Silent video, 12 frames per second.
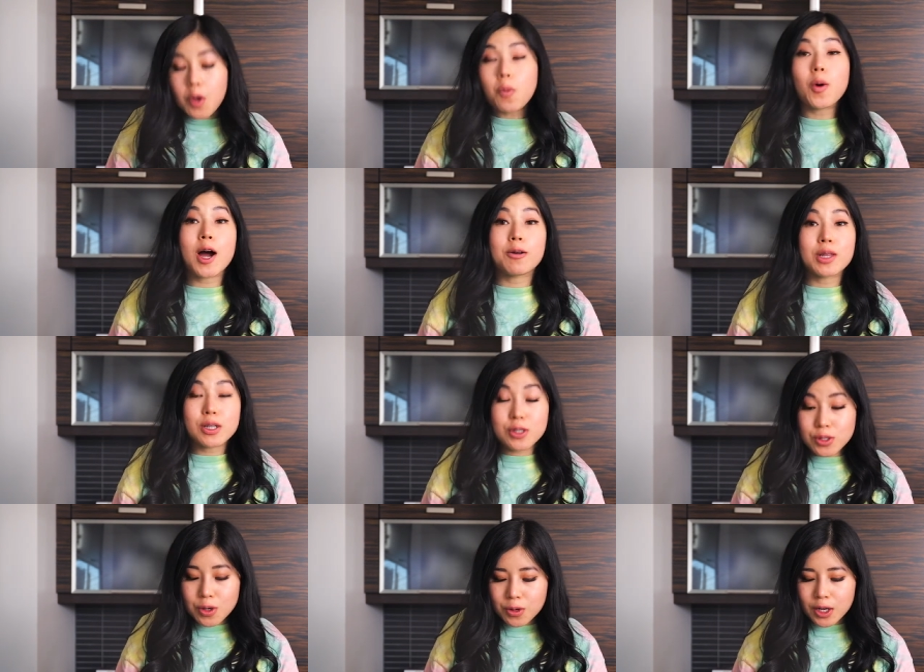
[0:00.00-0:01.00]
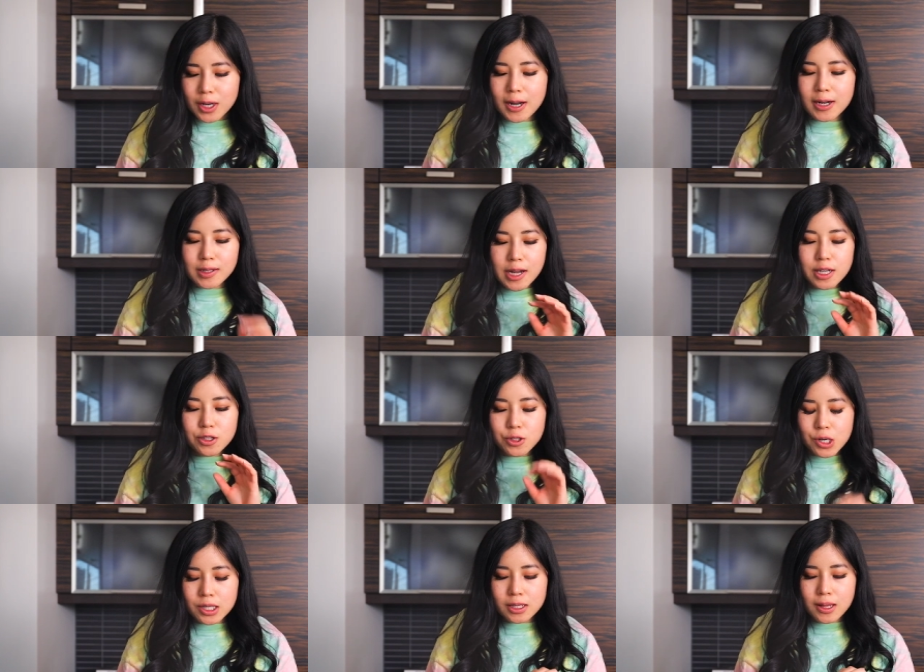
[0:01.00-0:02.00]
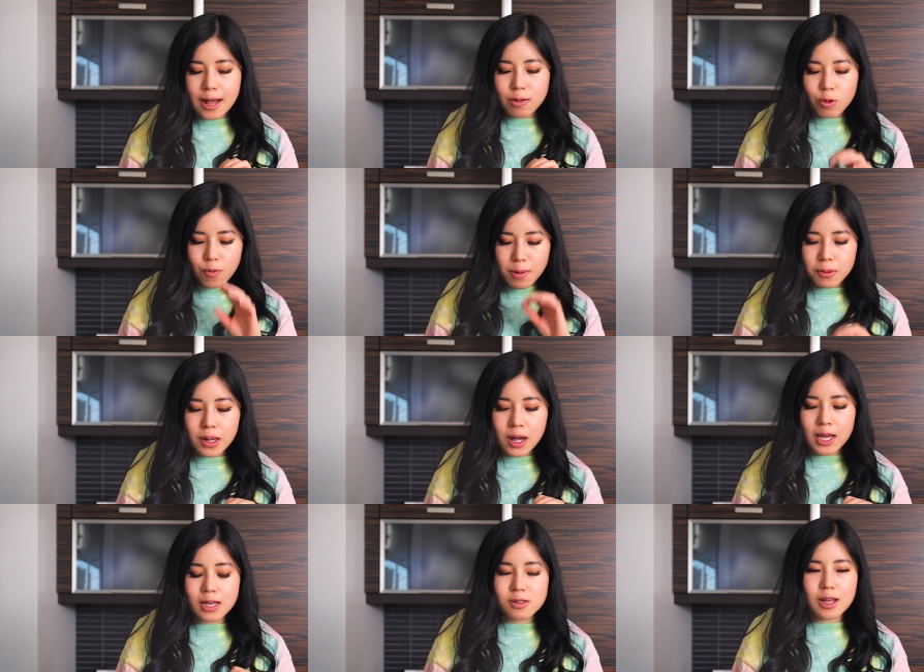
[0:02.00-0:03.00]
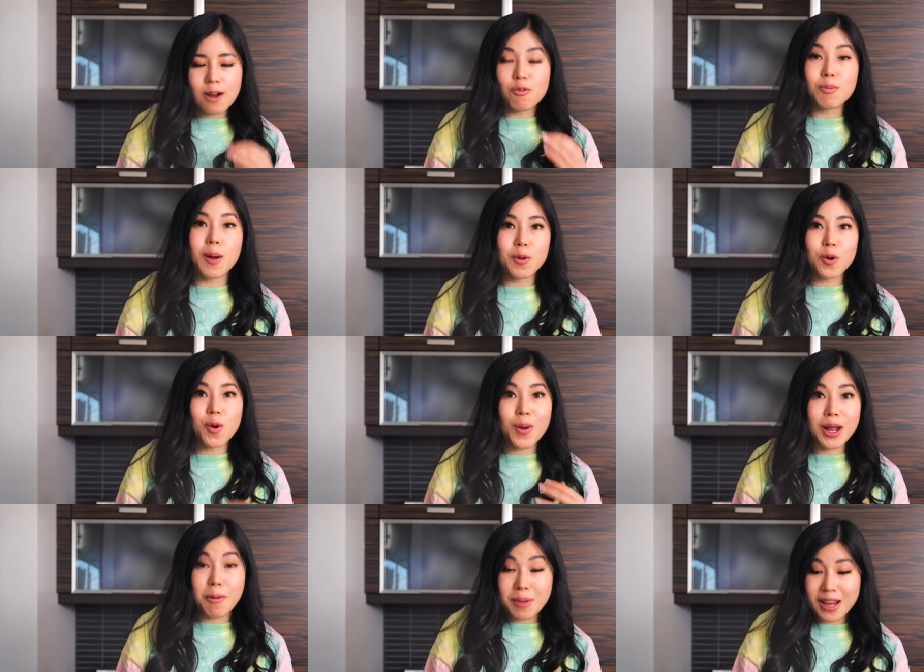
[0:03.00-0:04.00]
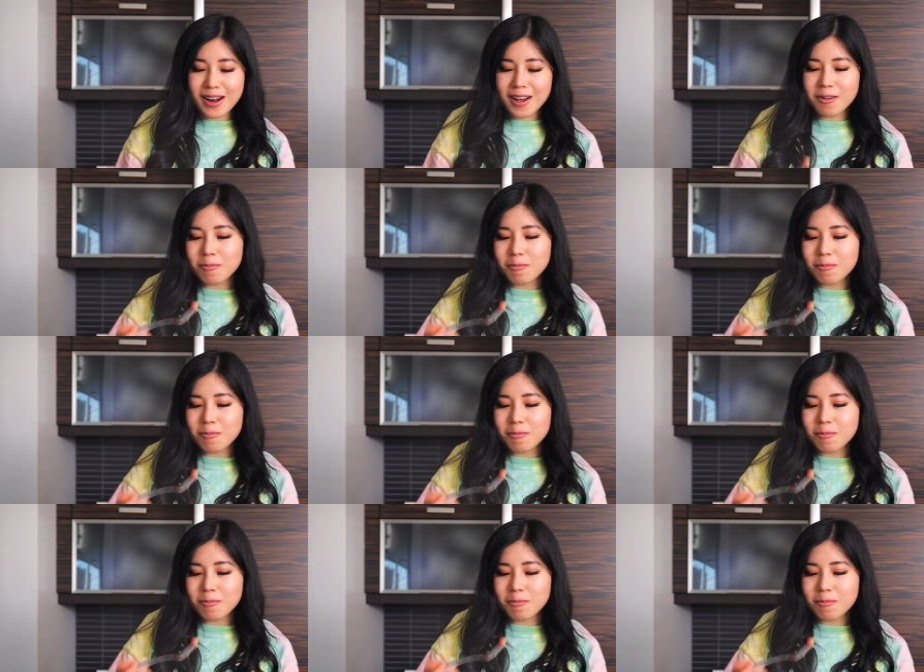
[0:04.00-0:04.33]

Wow, that is so good, and it tastes just like the rainbow cookies that I remember growing up eating.